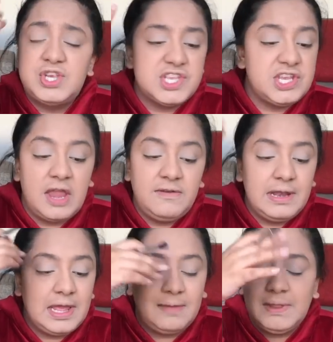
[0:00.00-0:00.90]
just
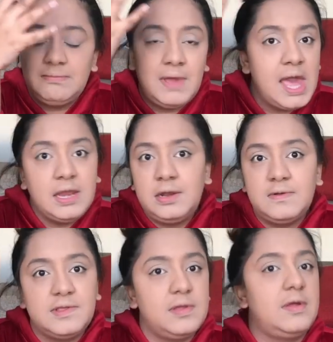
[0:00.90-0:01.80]
generally, I mean, man, it
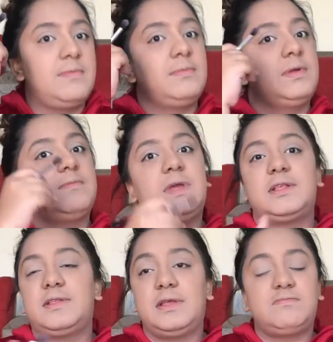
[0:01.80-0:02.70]
looks it
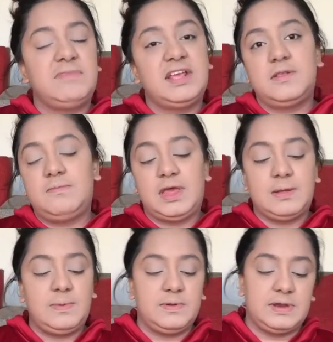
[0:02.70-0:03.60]
makes the
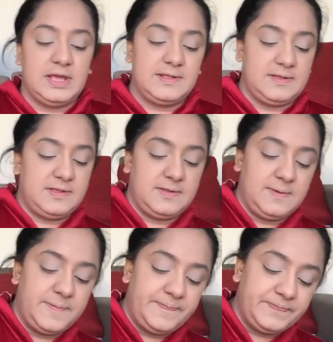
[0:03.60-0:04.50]
makeup look nicer.
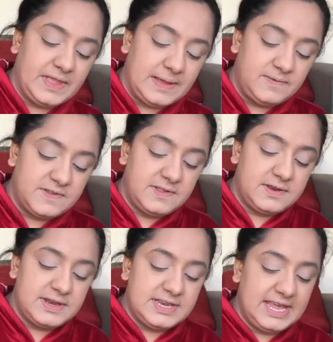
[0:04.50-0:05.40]
So I'm just
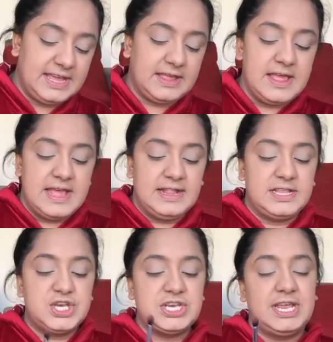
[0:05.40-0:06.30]
gonna take
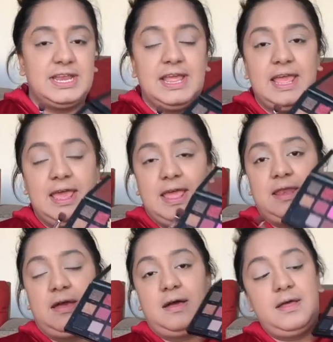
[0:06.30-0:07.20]
the shade
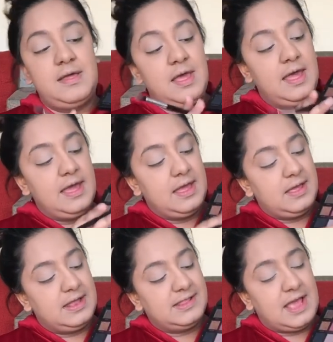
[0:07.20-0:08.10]
Henna,
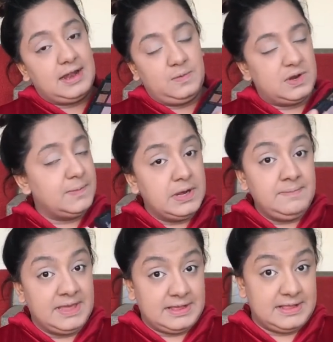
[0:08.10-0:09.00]
and sandalwood. I'm going
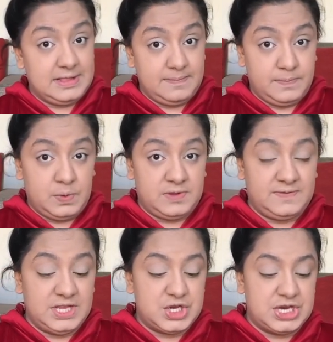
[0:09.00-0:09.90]
to mix both
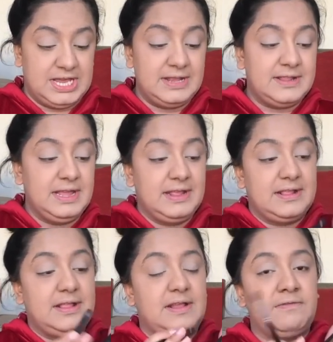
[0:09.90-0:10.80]
of these shades,
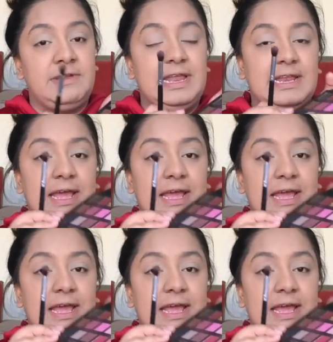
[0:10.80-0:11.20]
these really